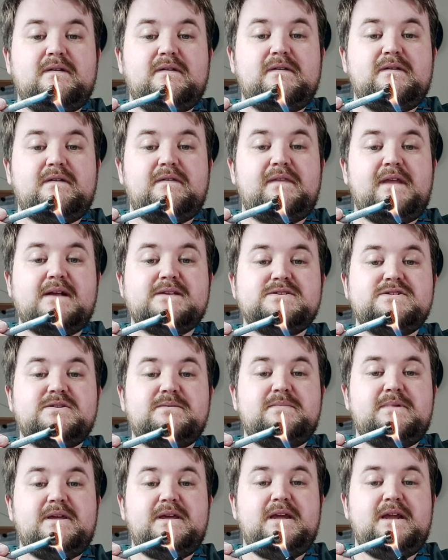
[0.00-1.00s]
So that
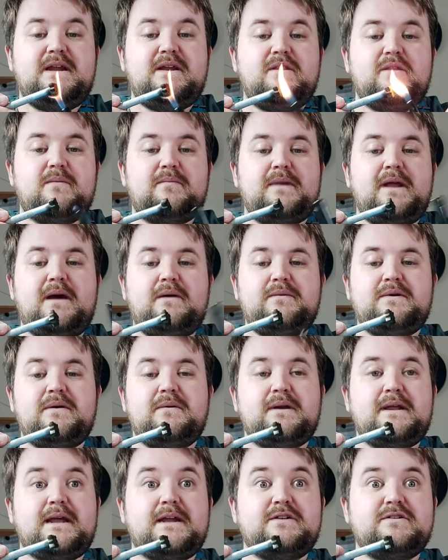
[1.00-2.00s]
should be heated up now. don't
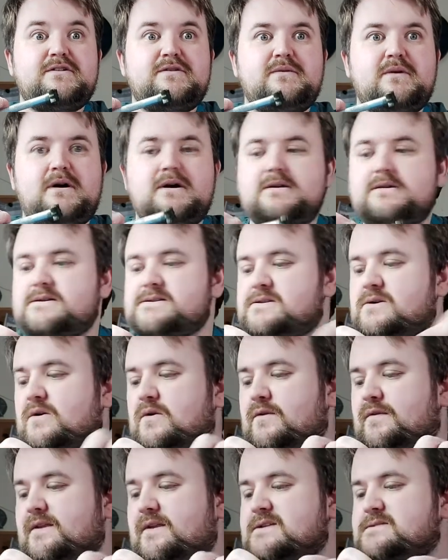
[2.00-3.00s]
want to get too hot because the
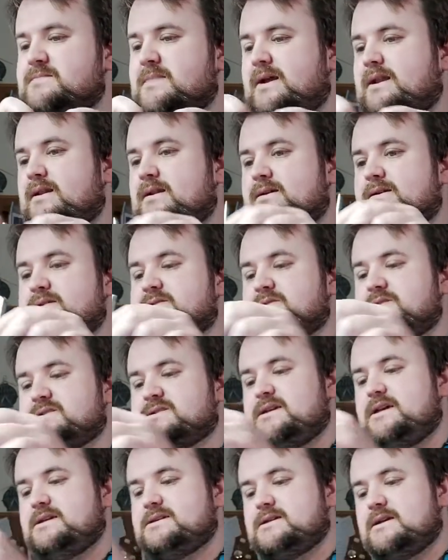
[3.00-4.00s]
whole thing's metal and conducts
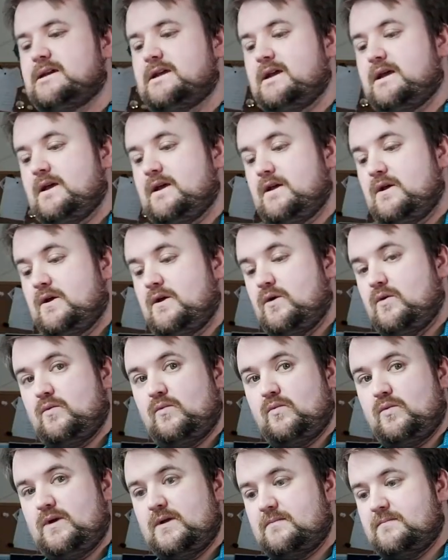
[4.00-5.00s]
heat.
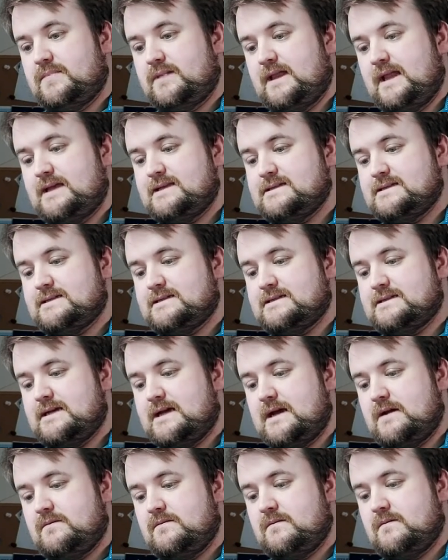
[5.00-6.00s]
We'll place it
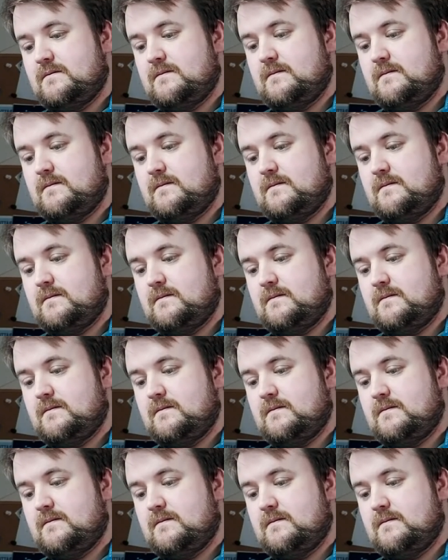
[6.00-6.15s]
down.